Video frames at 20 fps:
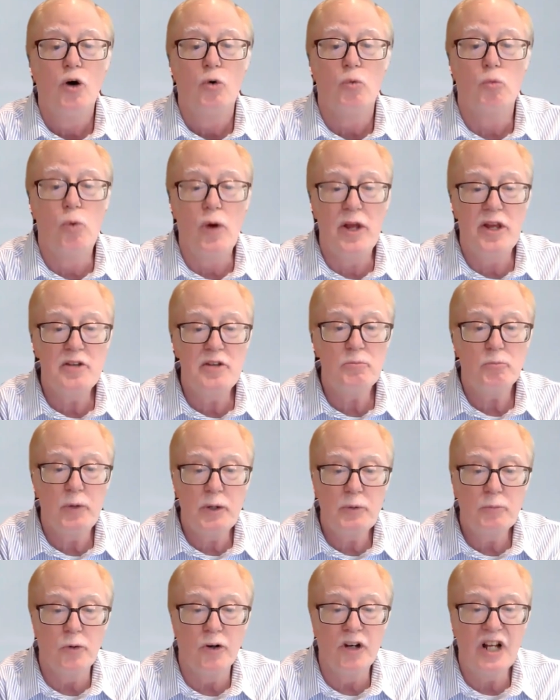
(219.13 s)
when
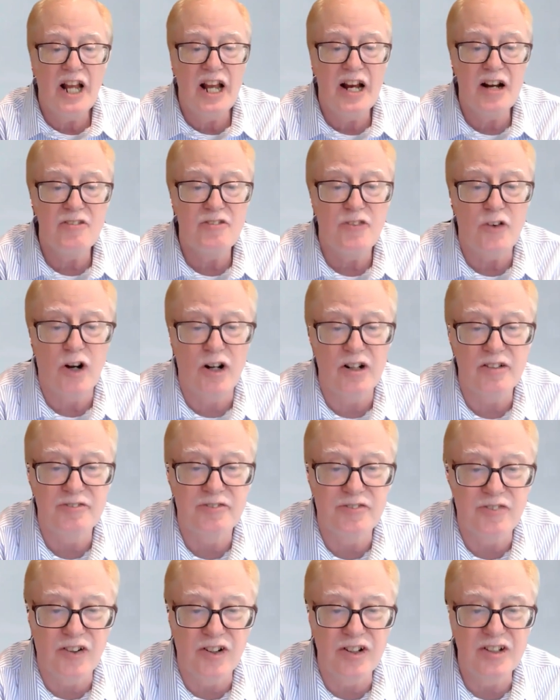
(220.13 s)
we will have our
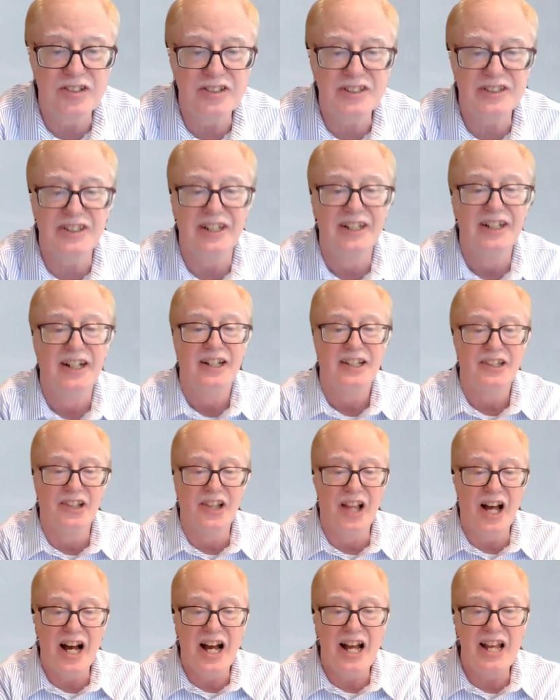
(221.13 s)
first
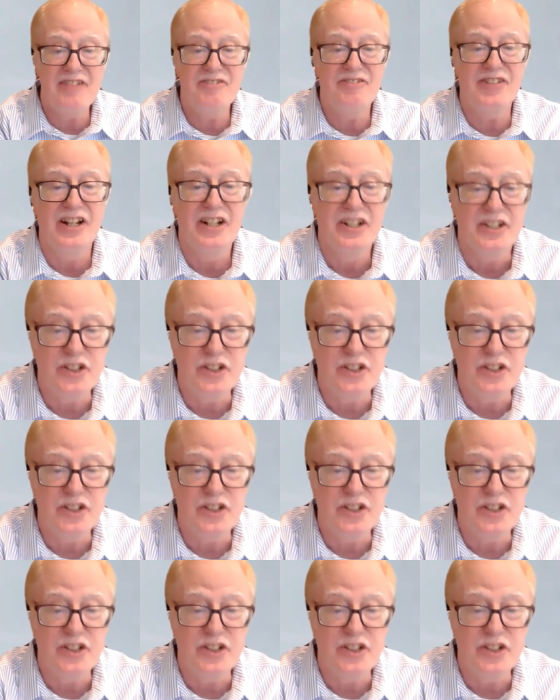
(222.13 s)
live